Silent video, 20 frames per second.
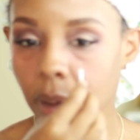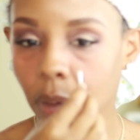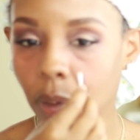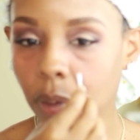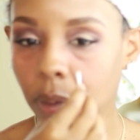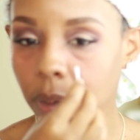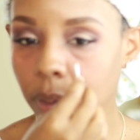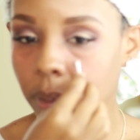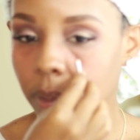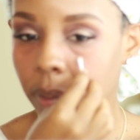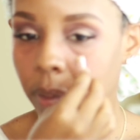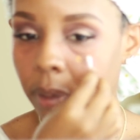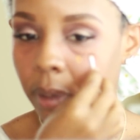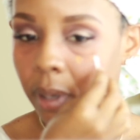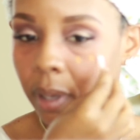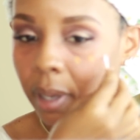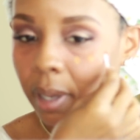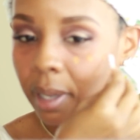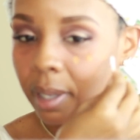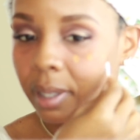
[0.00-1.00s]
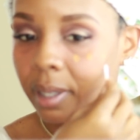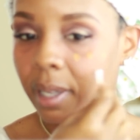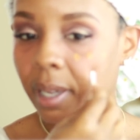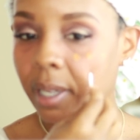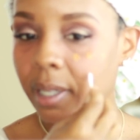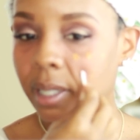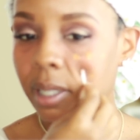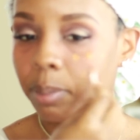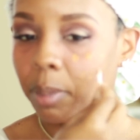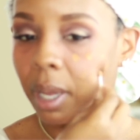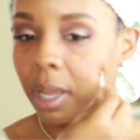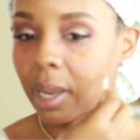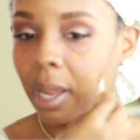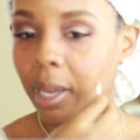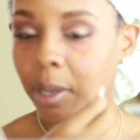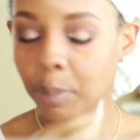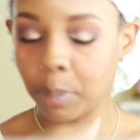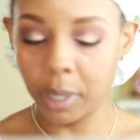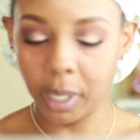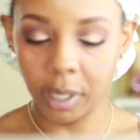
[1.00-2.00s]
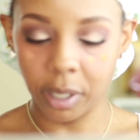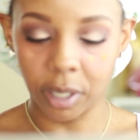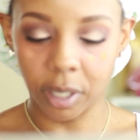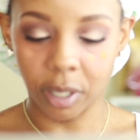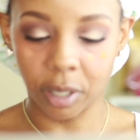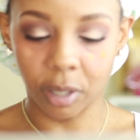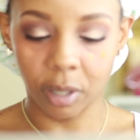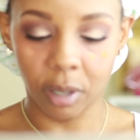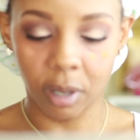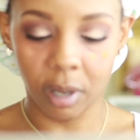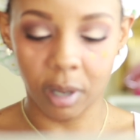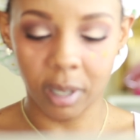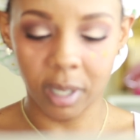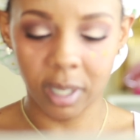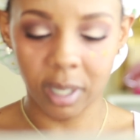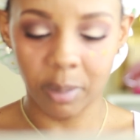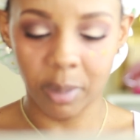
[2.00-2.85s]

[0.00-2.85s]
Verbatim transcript: Ooh, it does smell like peaches, y'all. It